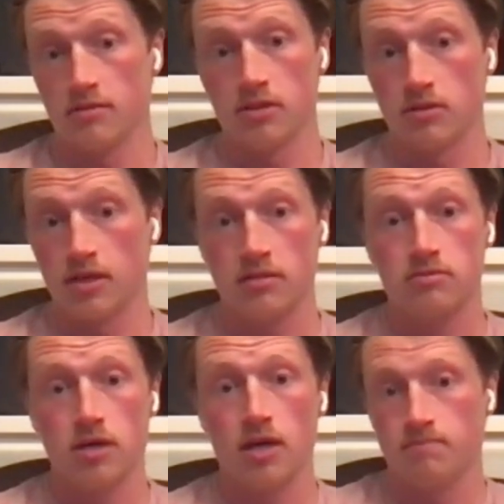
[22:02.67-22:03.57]
I, you know, I,
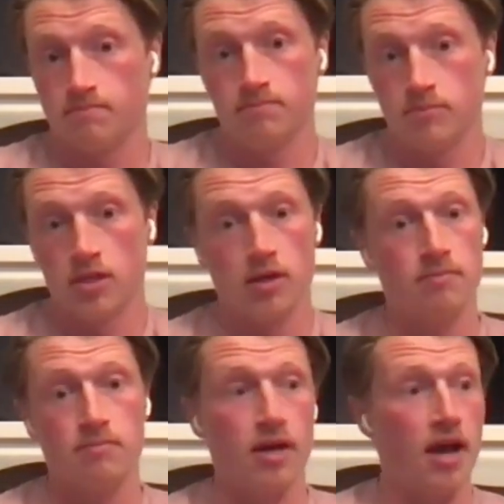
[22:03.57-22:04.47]
I, you know,
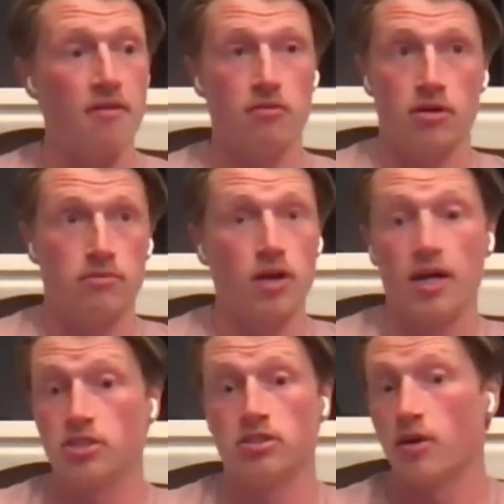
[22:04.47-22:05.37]
I, I have, I,
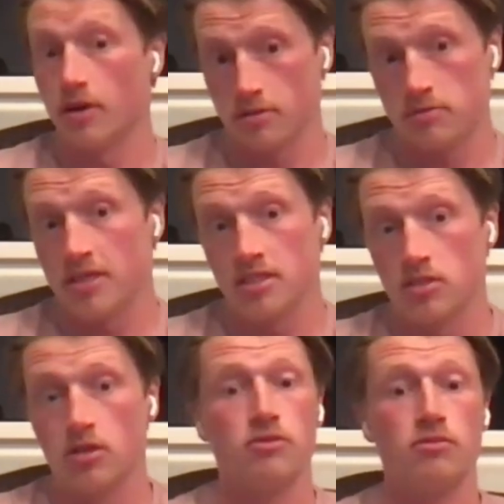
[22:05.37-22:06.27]
I, just know I
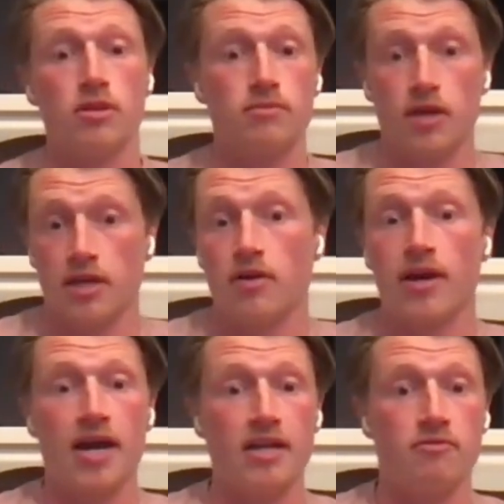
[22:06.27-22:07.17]
basically told them that you
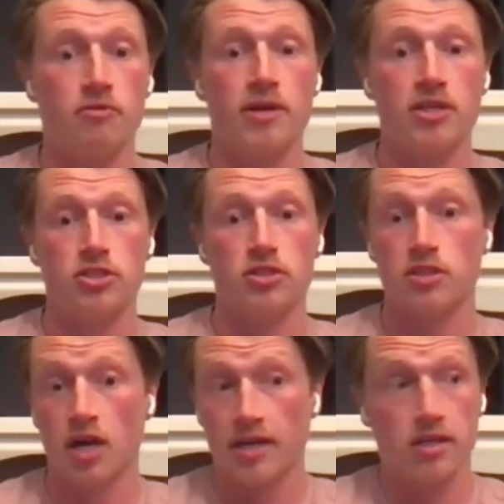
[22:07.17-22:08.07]
know, I had information
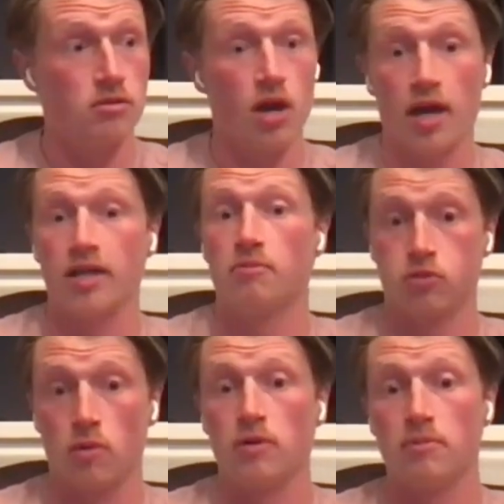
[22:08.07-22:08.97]
and I could, I could
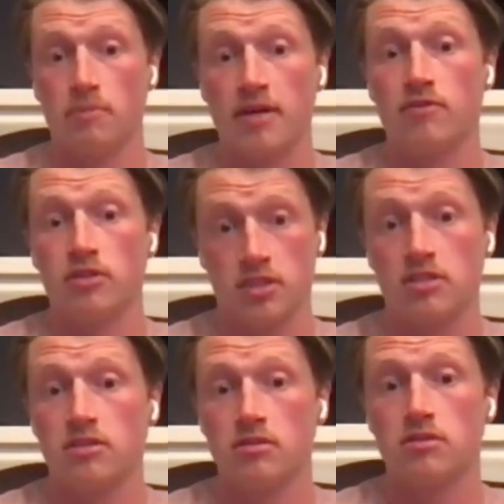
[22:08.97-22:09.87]
probably be of
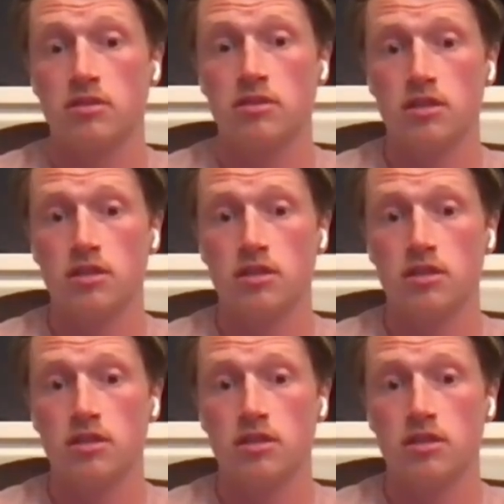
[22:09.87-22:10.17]
assistance.